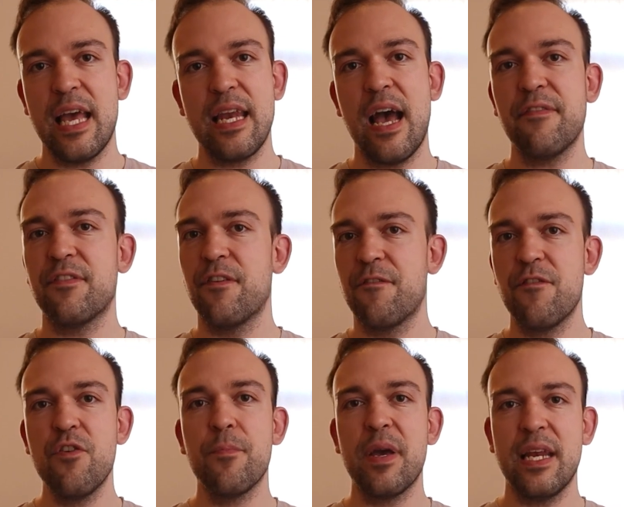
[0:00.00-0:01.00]
and after a
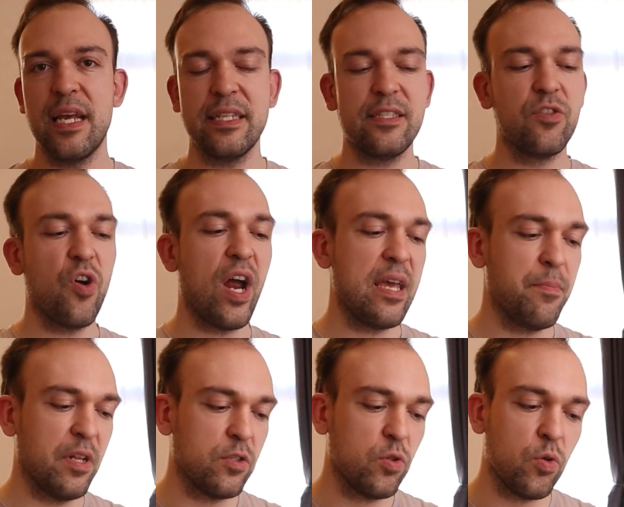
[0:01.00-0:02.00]
few minutes you're
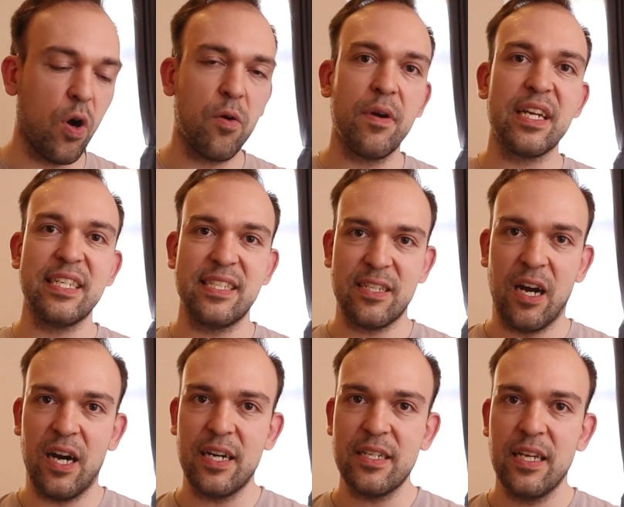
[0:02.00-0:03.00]
able to already
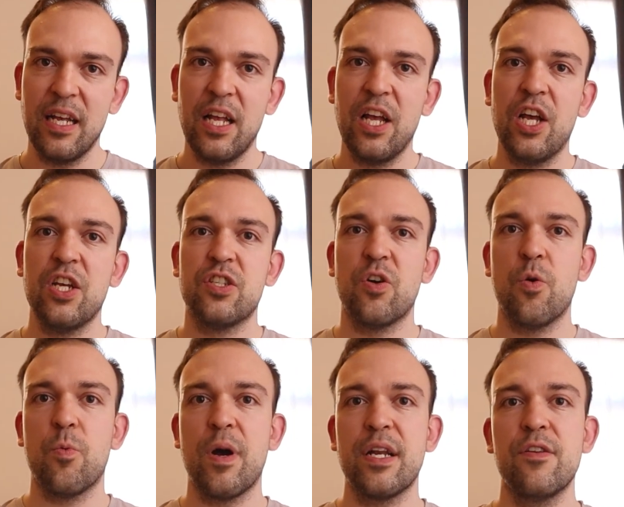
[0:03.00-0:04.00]
start. So
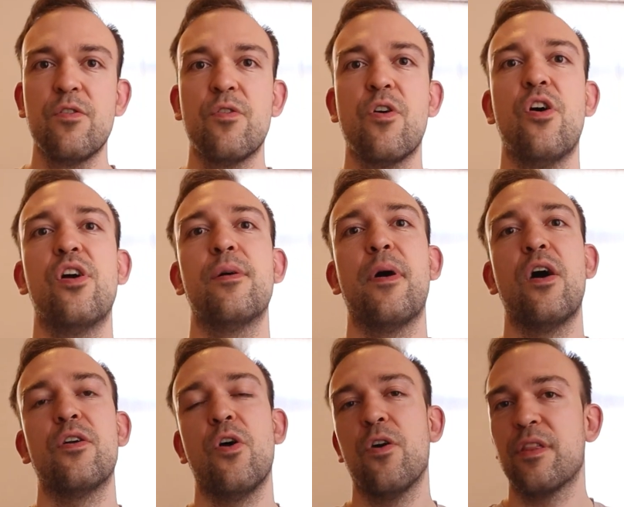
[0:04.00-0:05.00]
when you heard
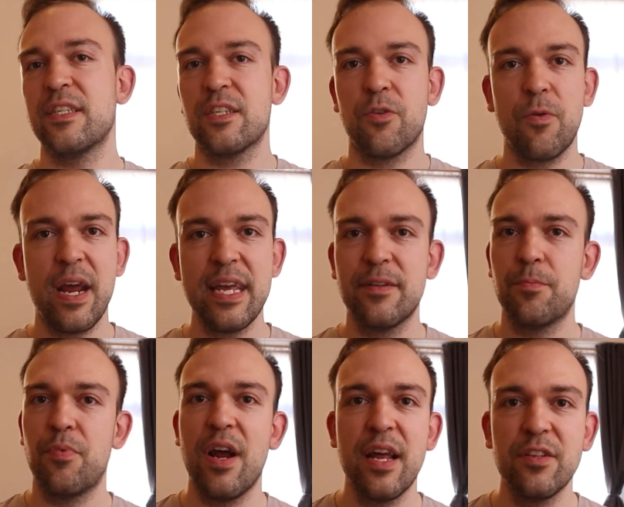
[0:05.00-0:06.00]
about this
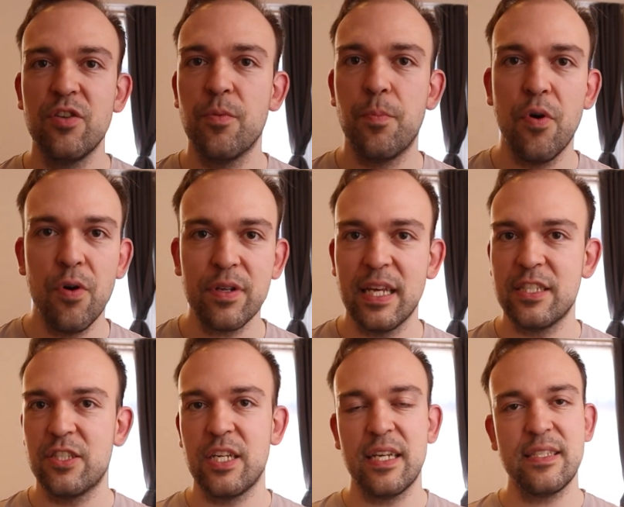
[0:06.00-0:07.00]
great brand new book
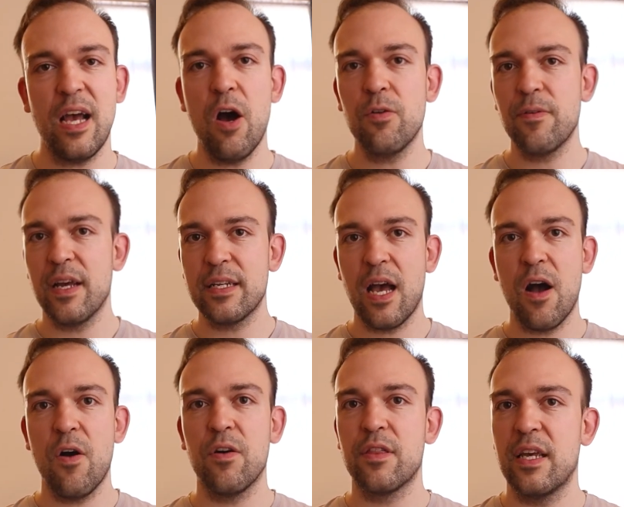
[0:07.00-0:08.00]
that's just out right
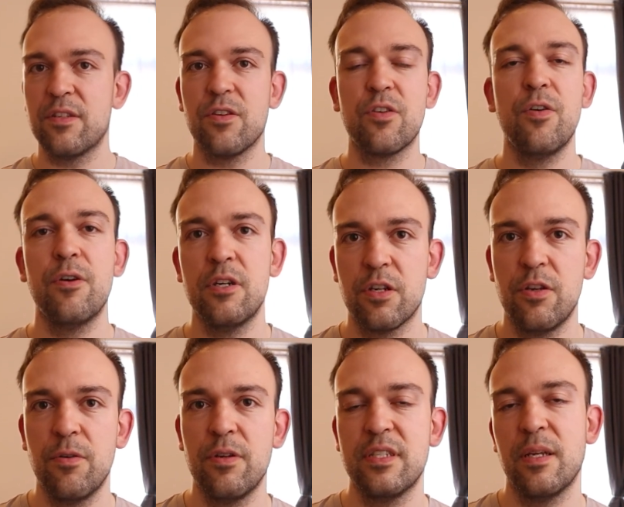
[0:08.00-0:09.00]
now, or that you're
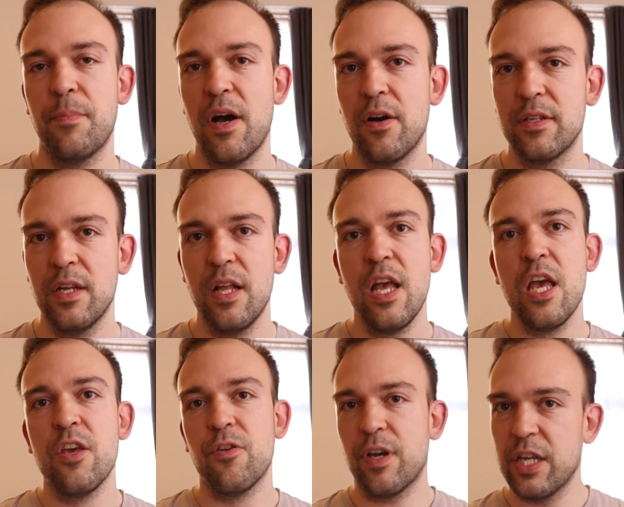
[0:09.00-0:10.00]
curious about,
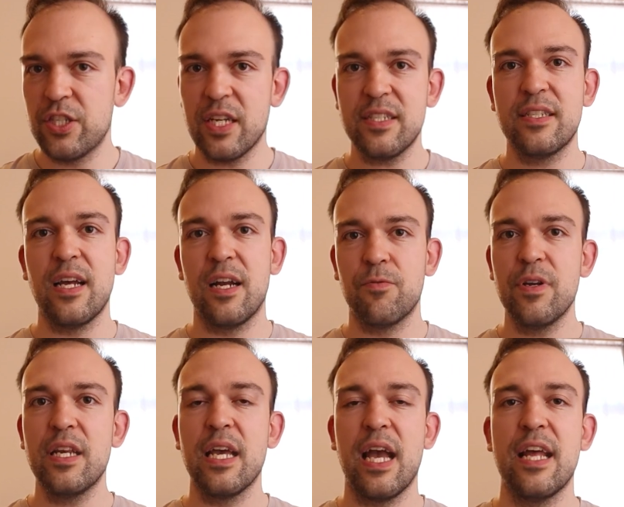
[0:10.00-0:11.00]
you can just start
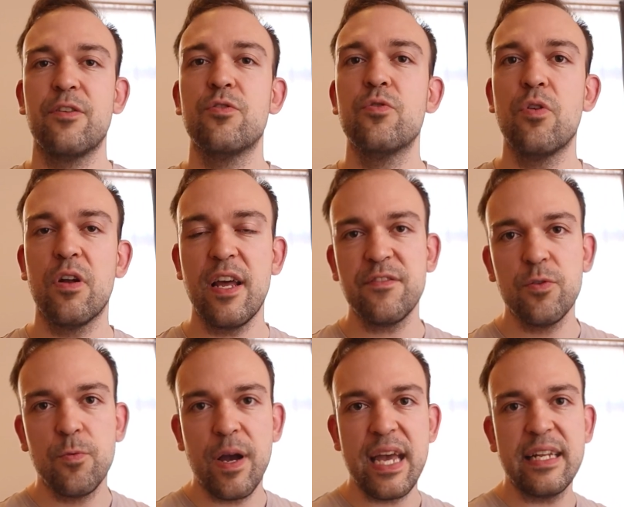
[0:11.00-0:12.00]
reading, and you do not have to
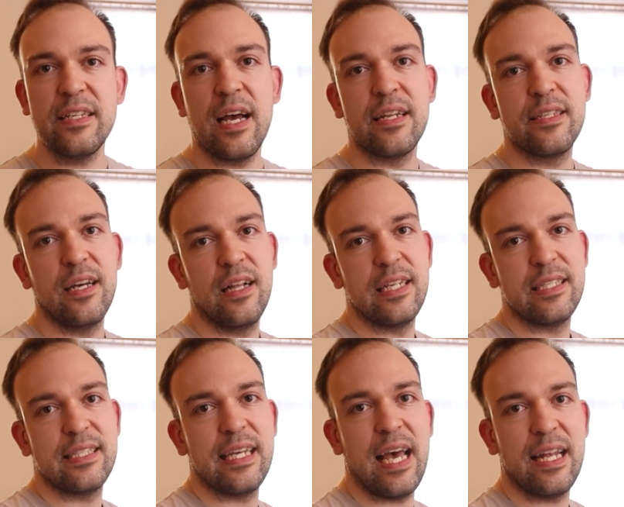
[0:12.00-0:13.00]
wait until
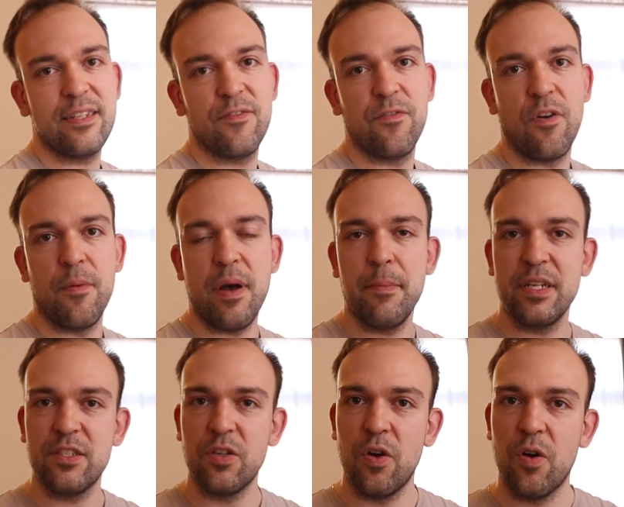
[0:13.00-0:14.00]
it's sent from
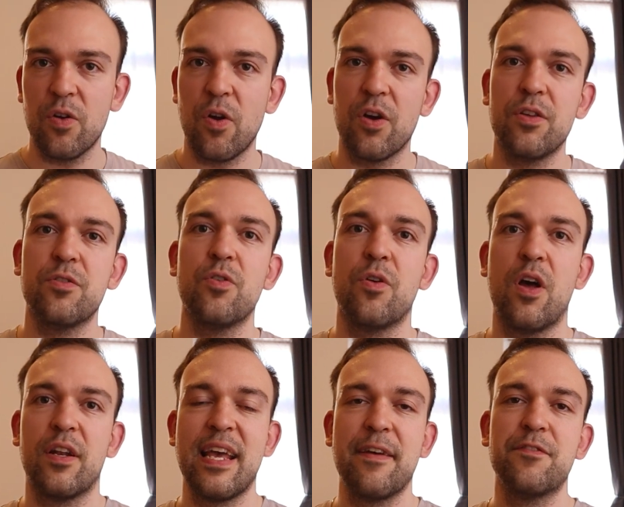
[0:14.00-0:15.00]
Amazon, or you do
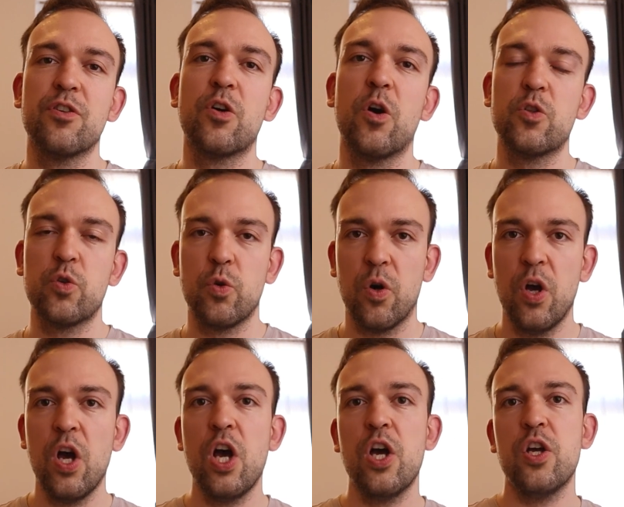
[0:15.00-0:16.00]
not have to go to
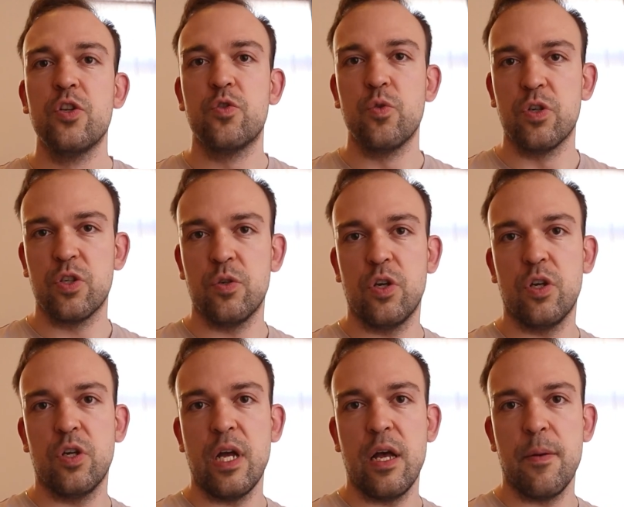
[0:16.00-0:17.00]

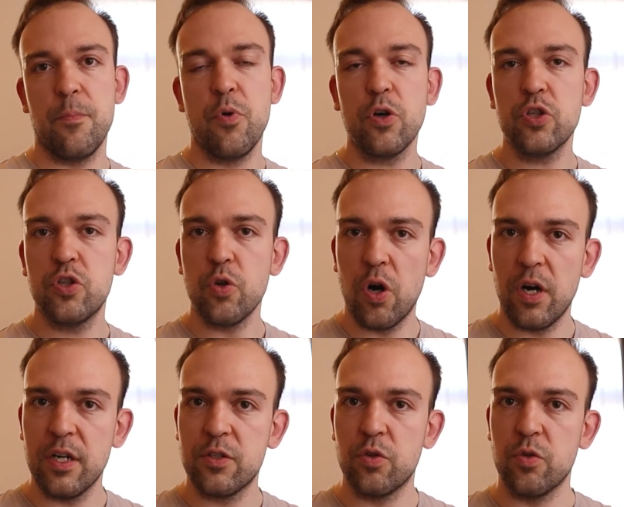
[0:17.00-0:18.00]
a
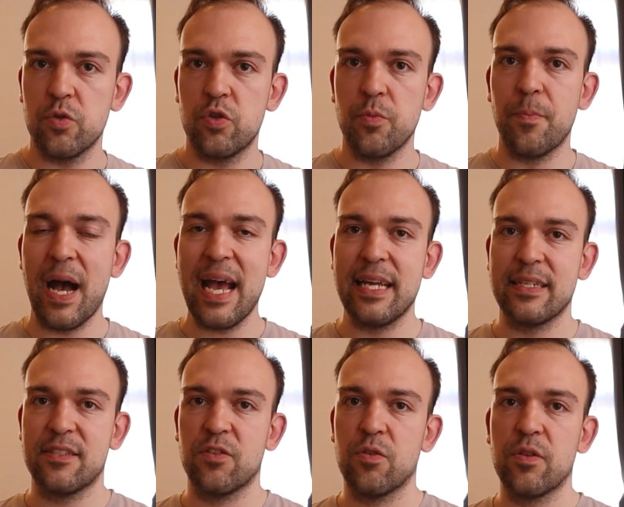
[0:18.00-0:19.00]
bookstore to buy
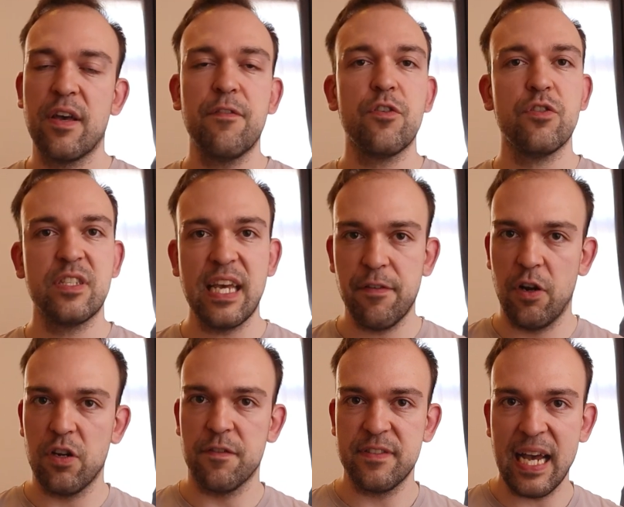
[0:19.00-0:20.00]
it. So therefore you save a
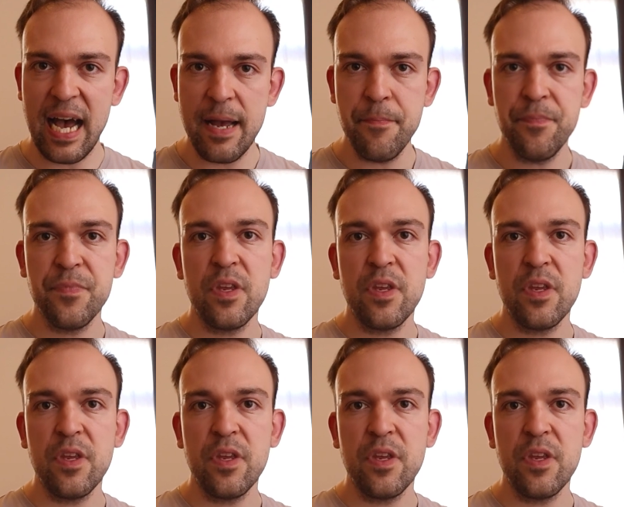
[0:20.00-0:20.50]
lot of time.